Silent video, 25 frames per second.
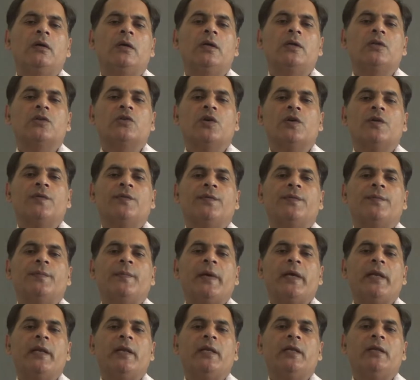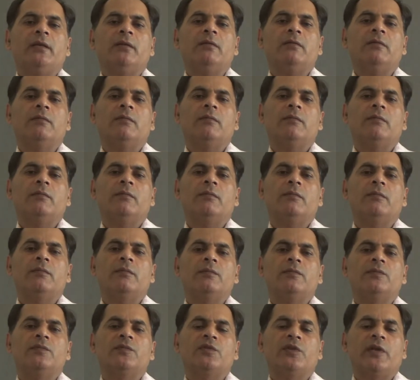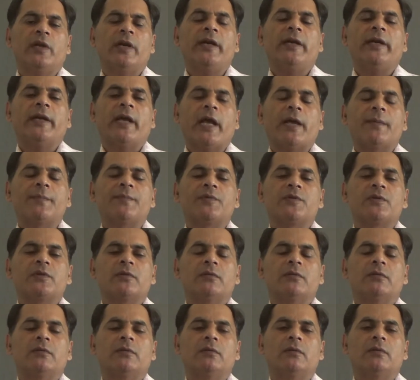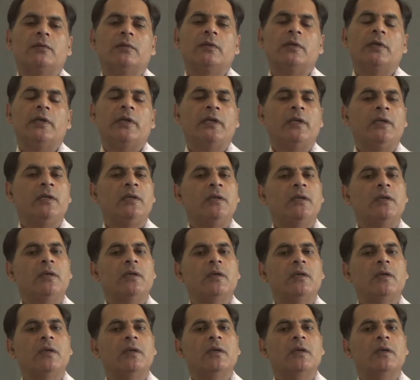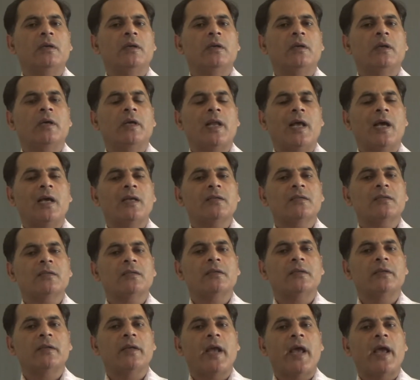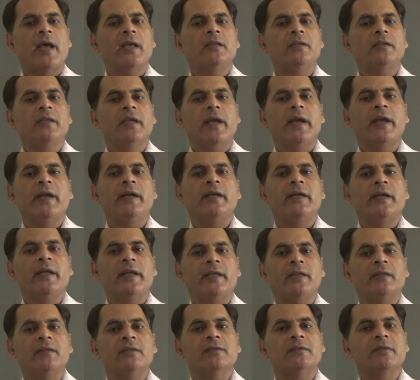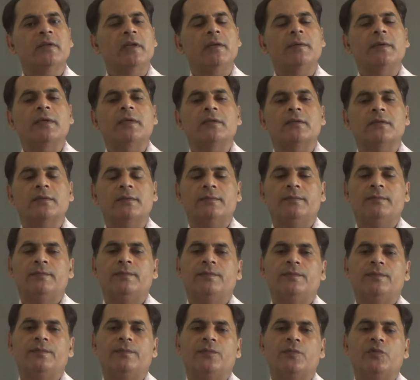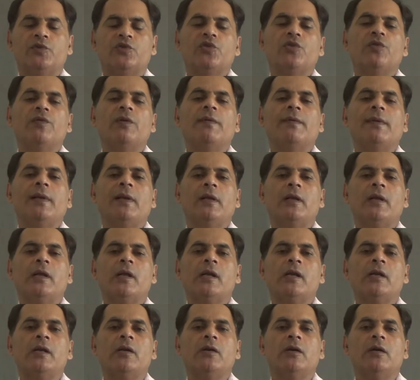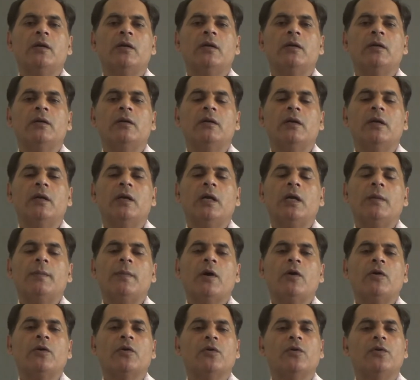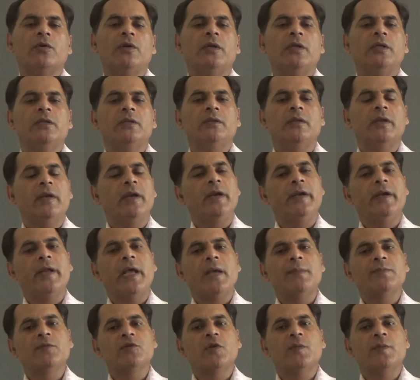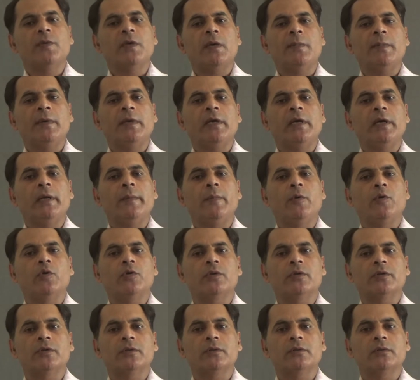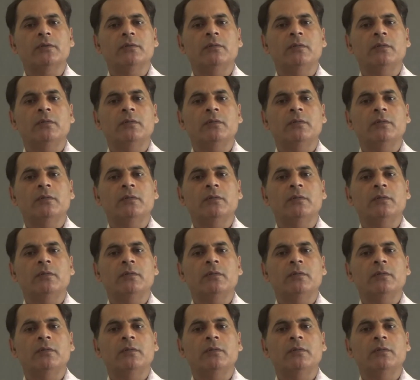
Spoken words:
is of mainly three types in class 9th and 10th syllabus. So we will learn about only three types of chemical bonds.